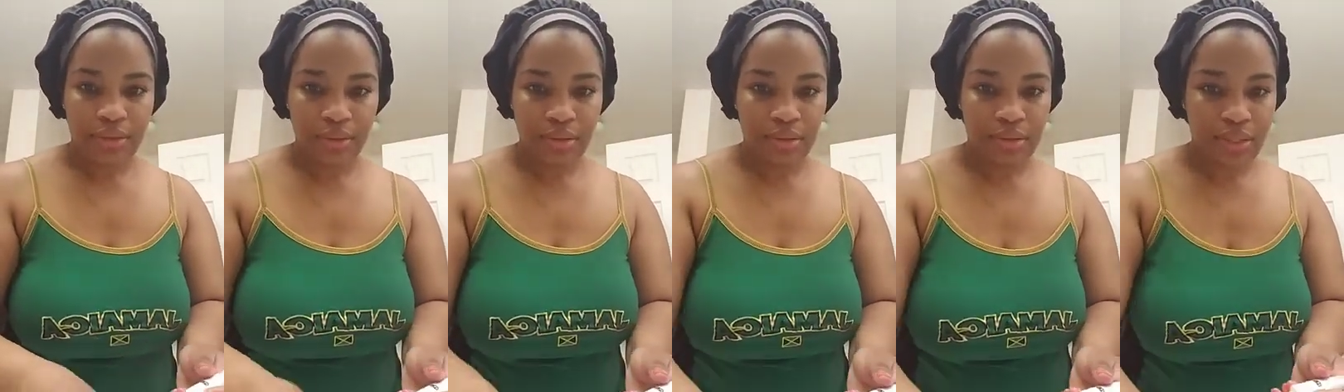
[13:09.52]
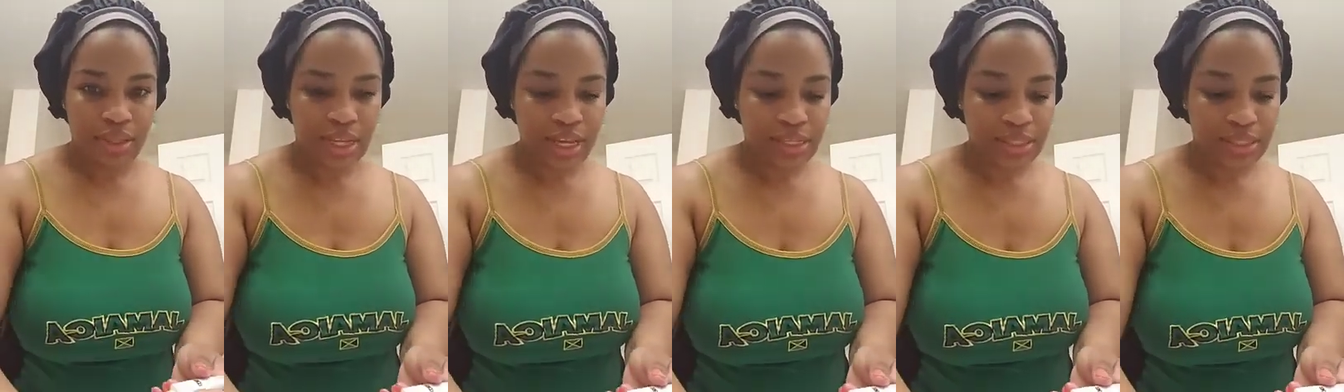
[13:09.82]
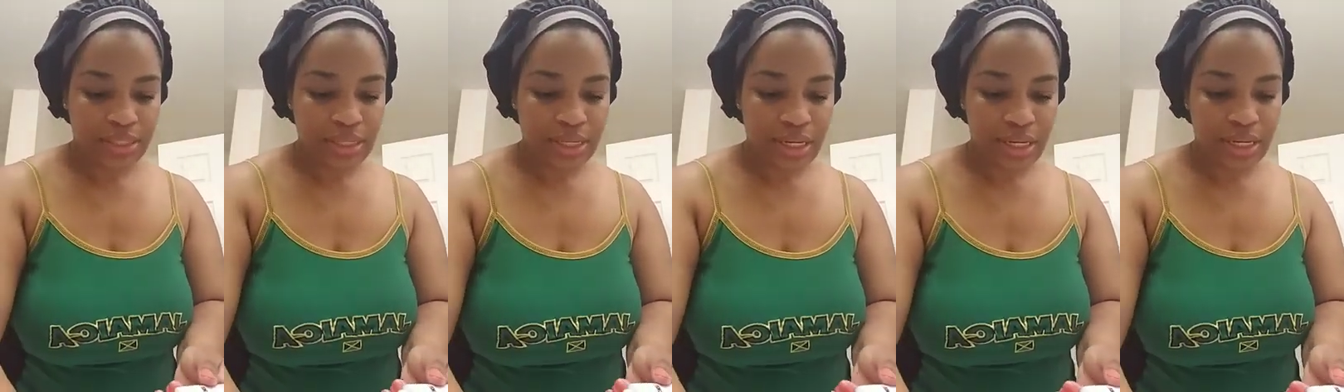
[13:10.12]
That
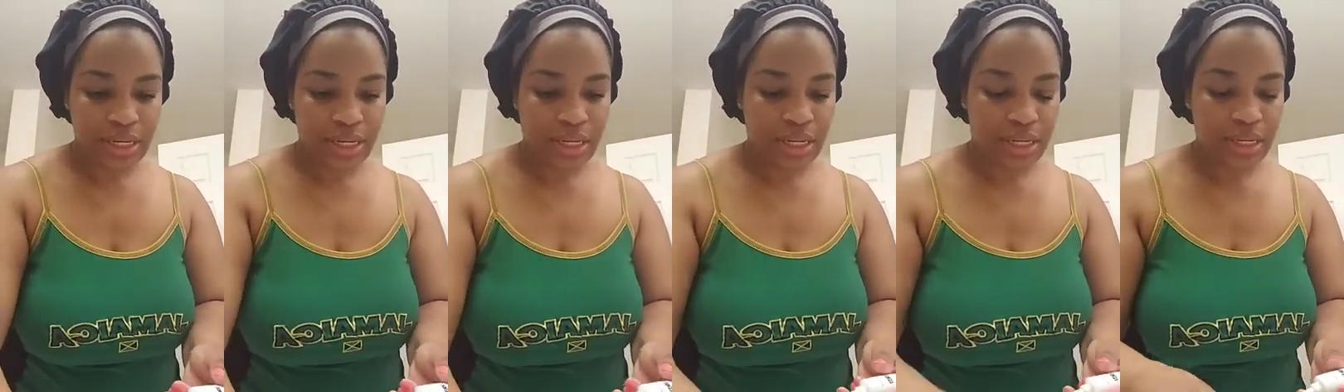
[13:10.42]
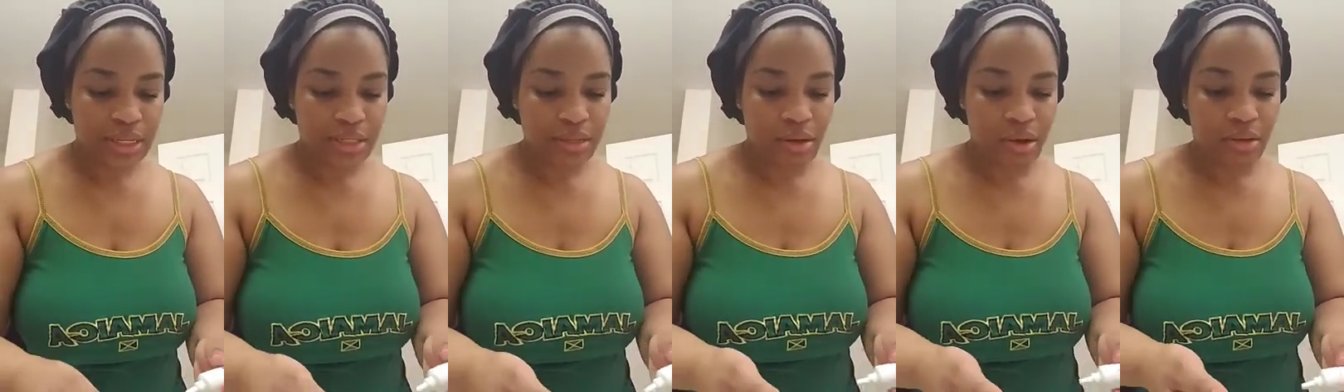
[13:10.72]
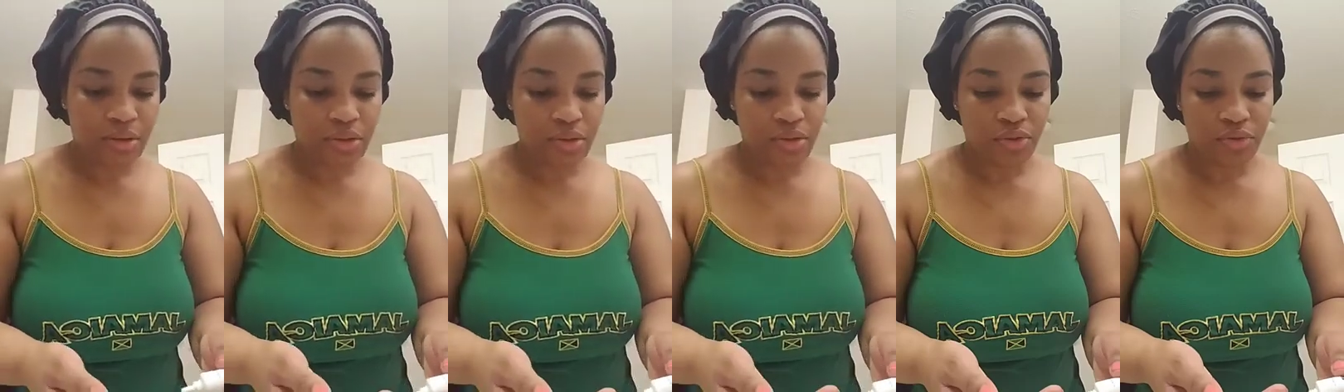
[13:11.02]
CNE is
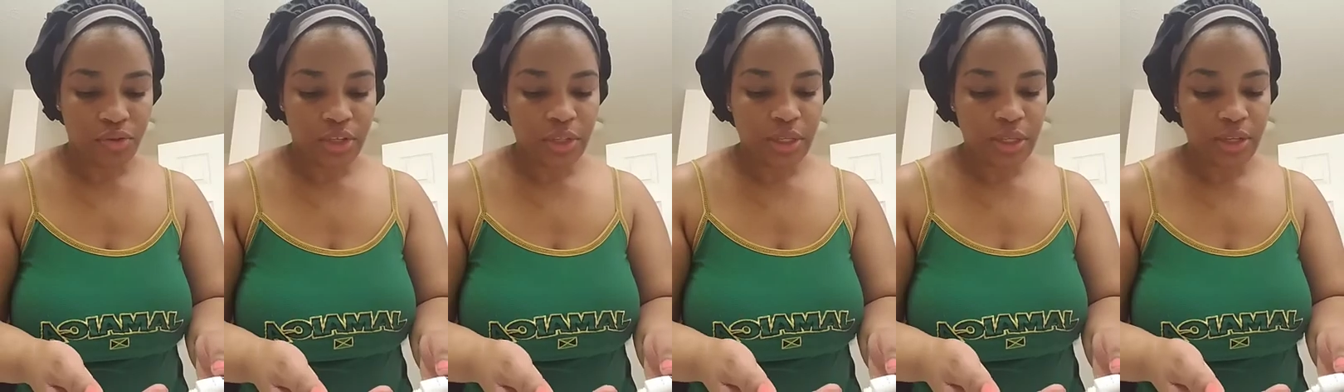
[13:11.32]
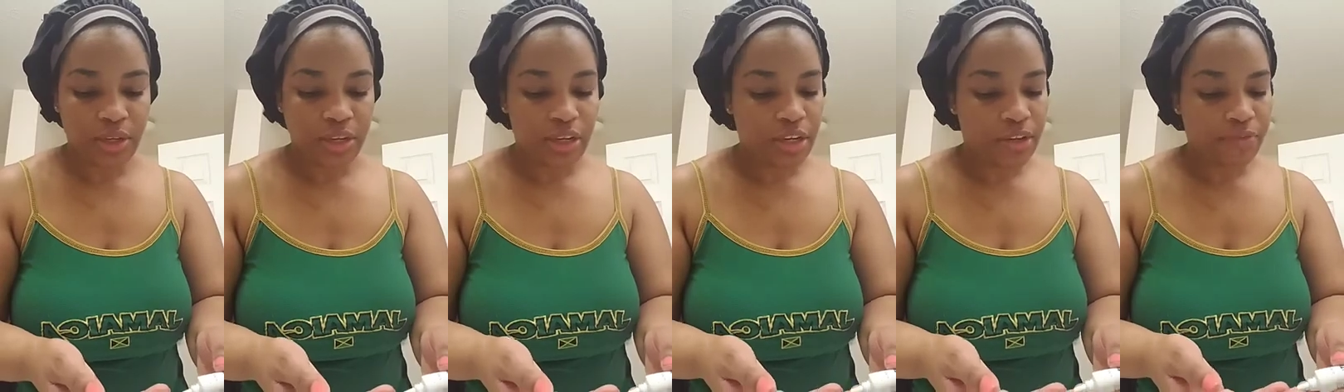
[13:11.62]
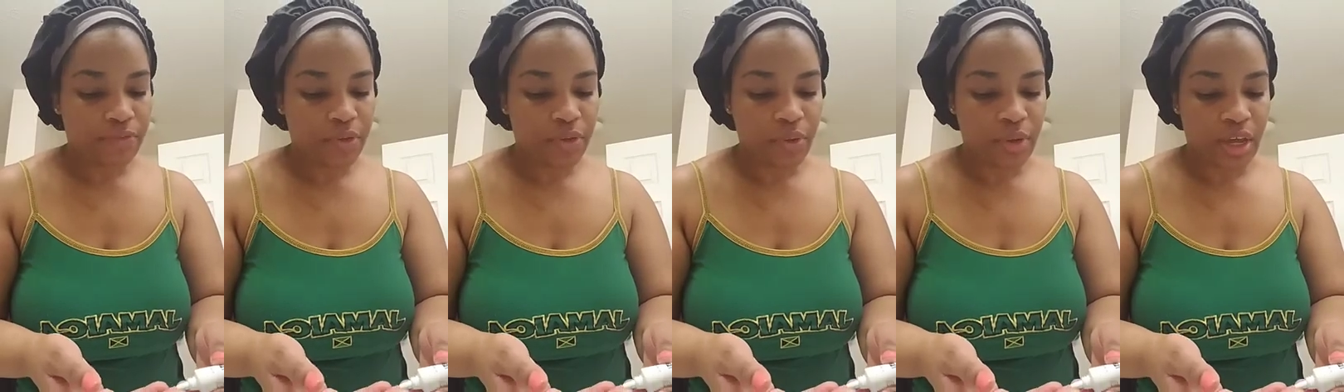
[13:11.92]
also really good if
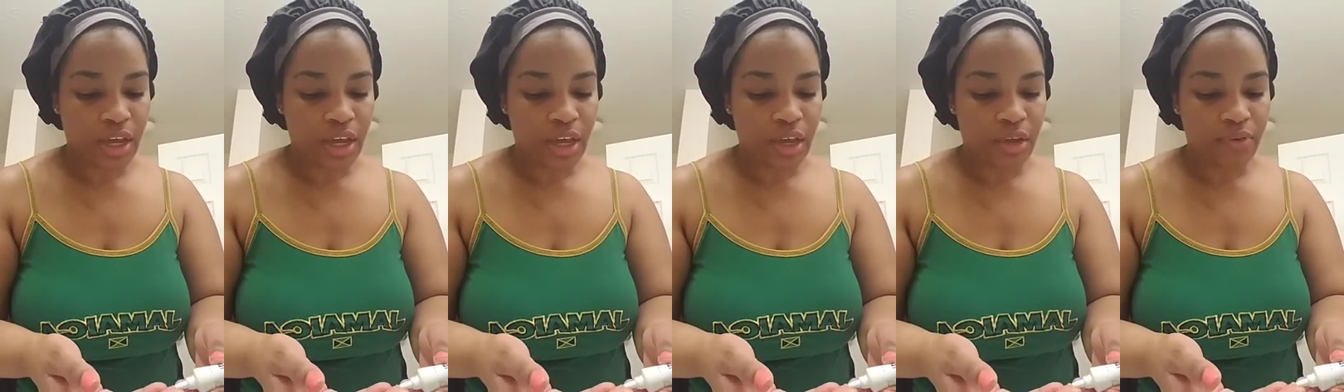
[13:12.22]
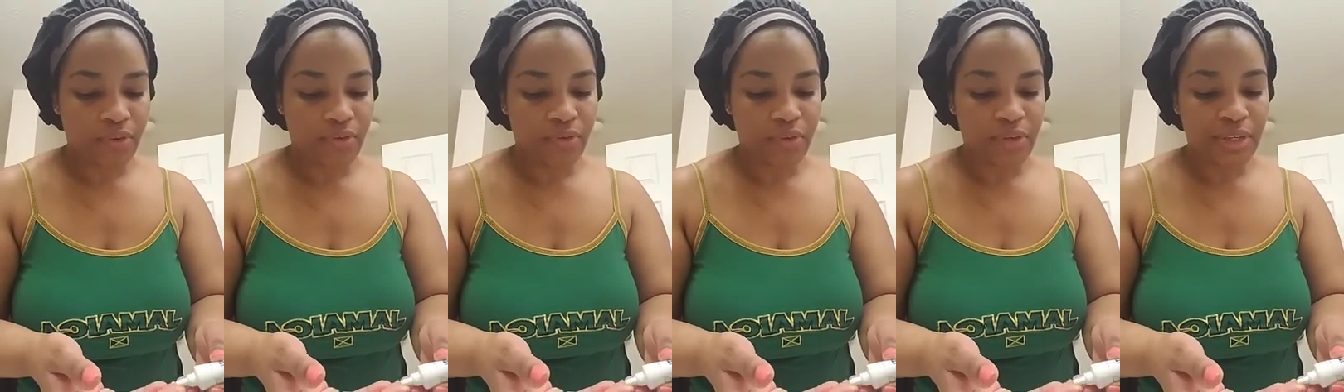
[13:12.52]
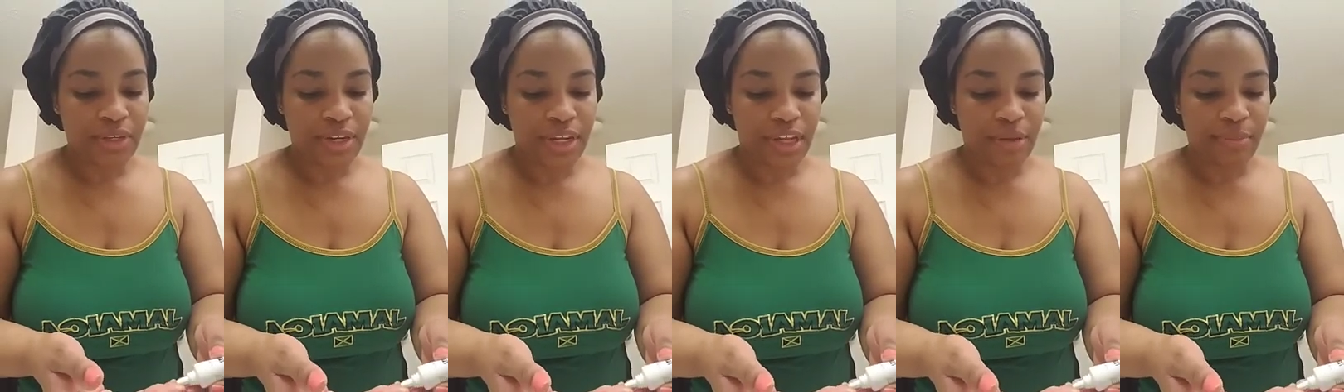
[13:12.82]
you have
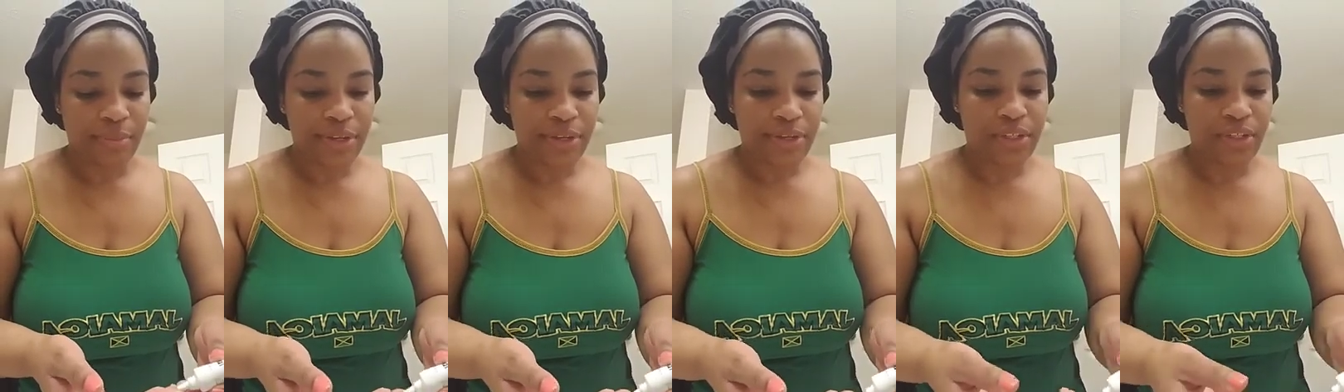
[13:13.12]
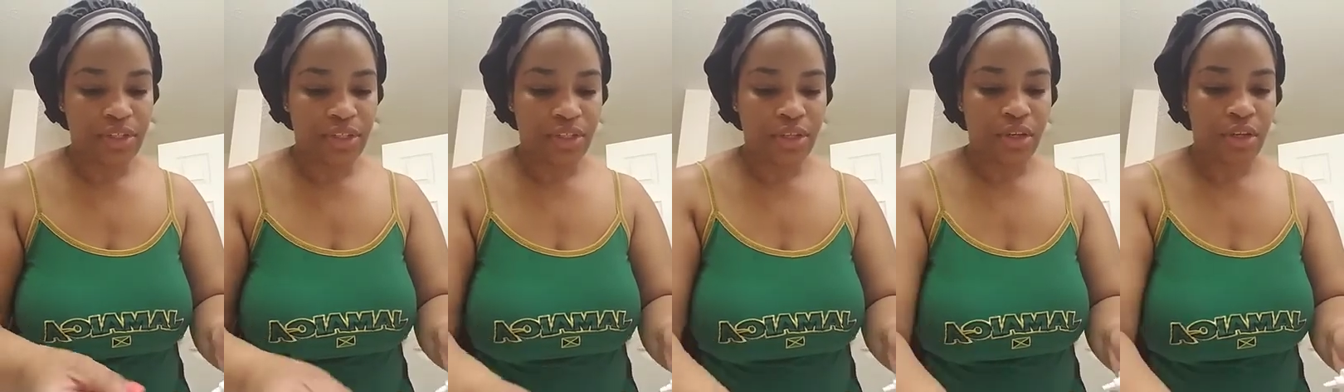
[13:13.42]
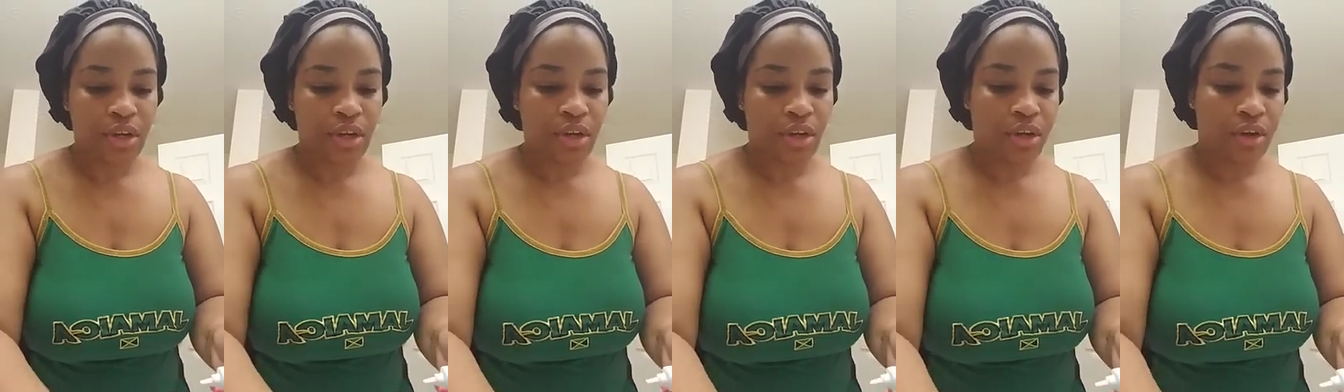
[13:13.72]
damage
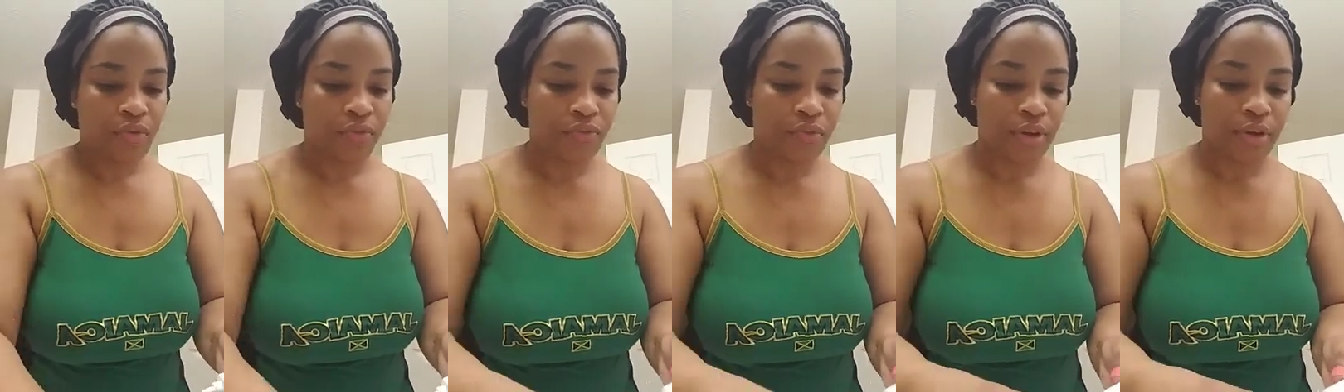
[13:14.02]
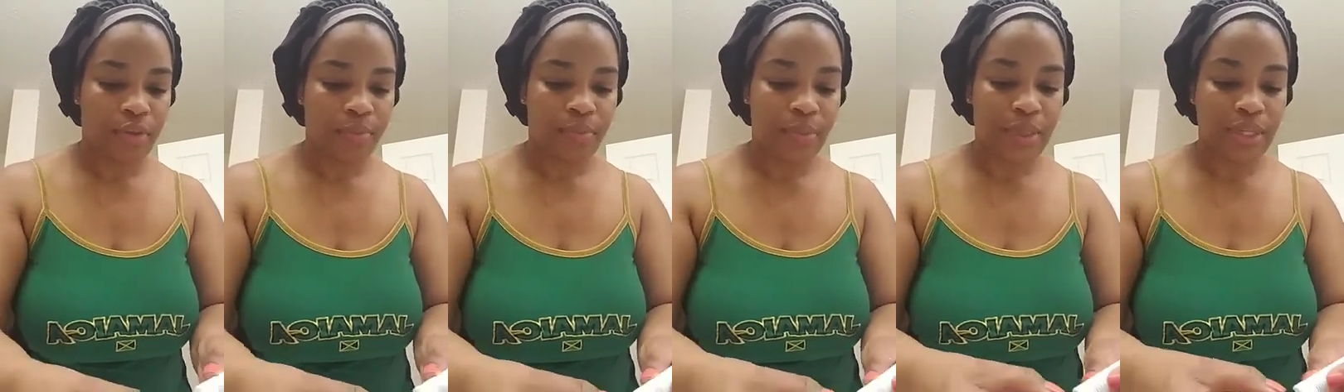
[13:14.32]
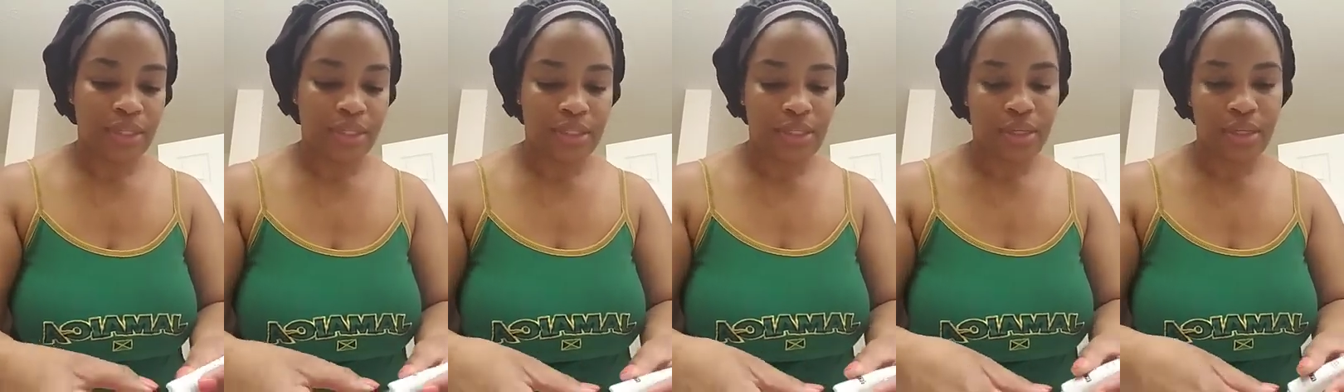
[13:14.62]
from the
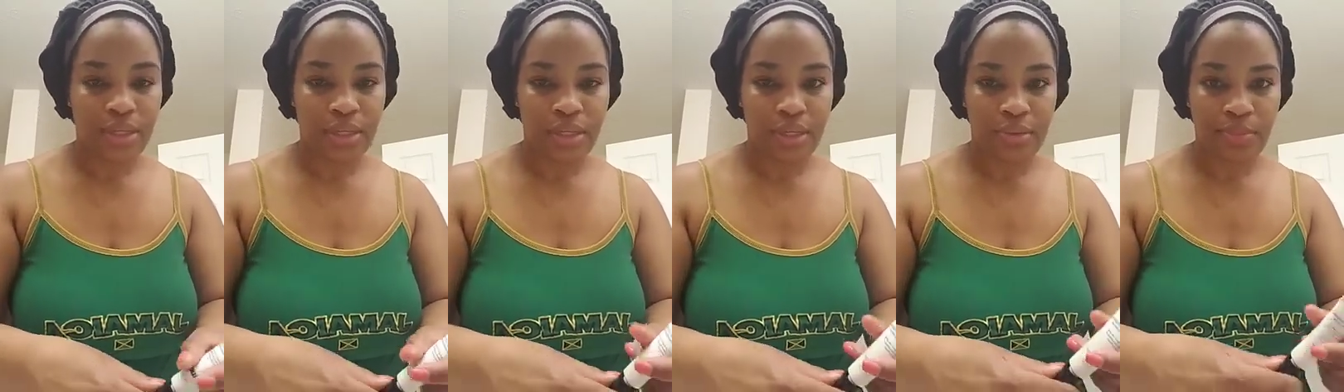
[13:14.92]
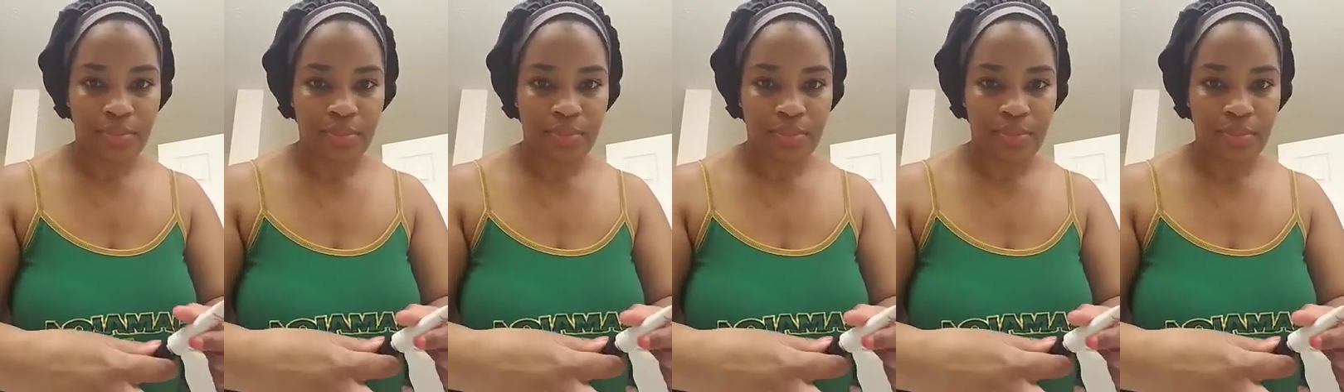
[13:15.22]
sun,